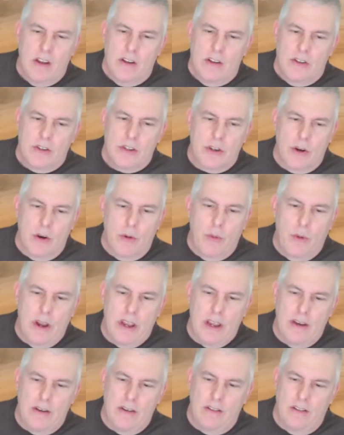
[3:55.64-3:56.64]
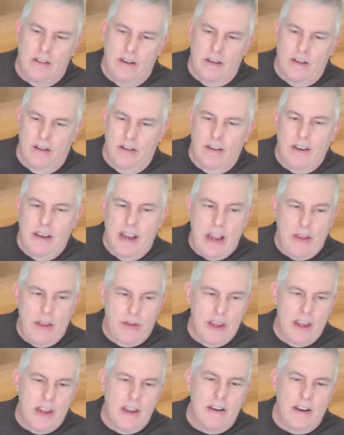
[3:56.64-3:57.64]
So when
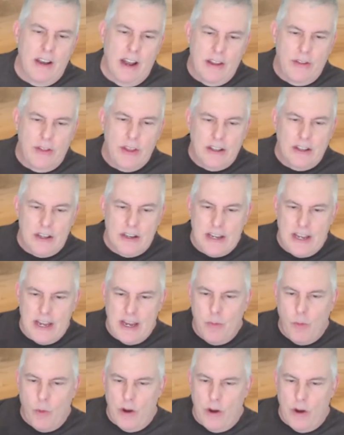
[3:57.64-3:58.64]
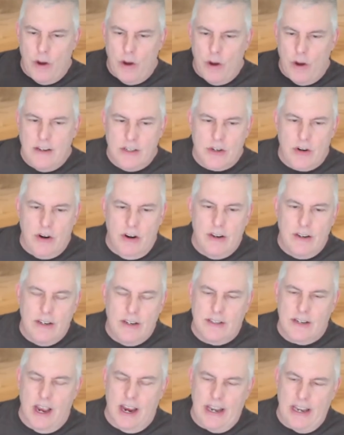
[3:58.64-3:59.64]
Nathan and I think the team went in and started
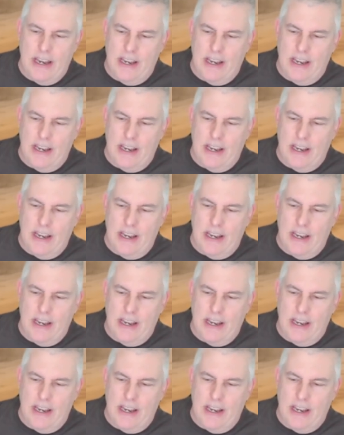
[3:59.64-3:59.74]
designing